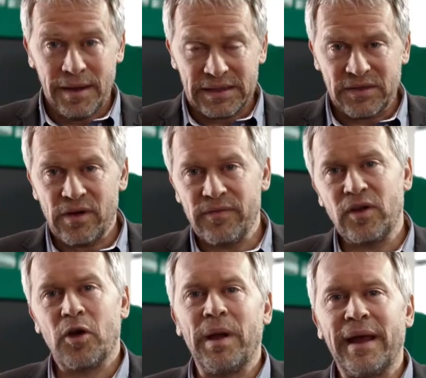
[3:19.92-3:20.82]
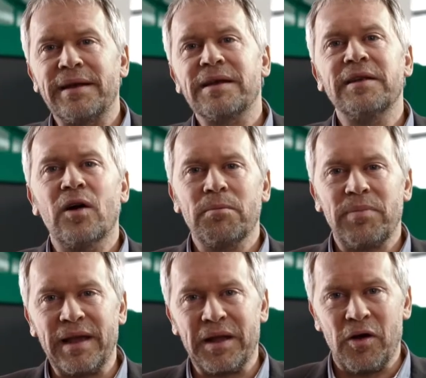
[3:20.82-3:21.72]
Now let's take a
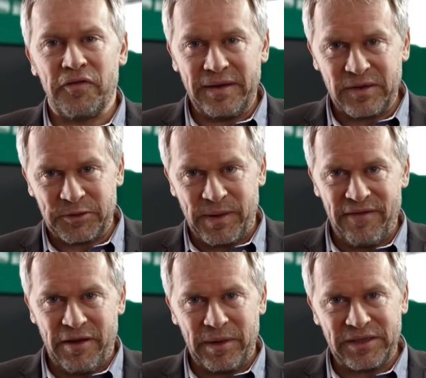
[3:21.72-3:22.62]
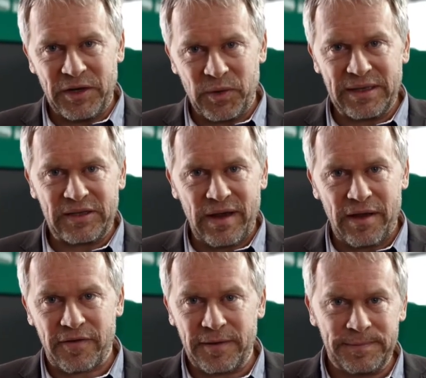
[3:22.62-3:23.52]
closer look at the VÖGELE paving
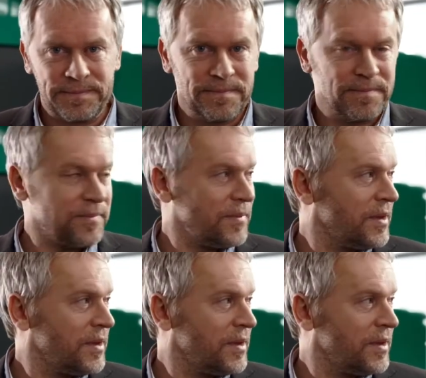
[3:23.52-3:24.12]
materials module.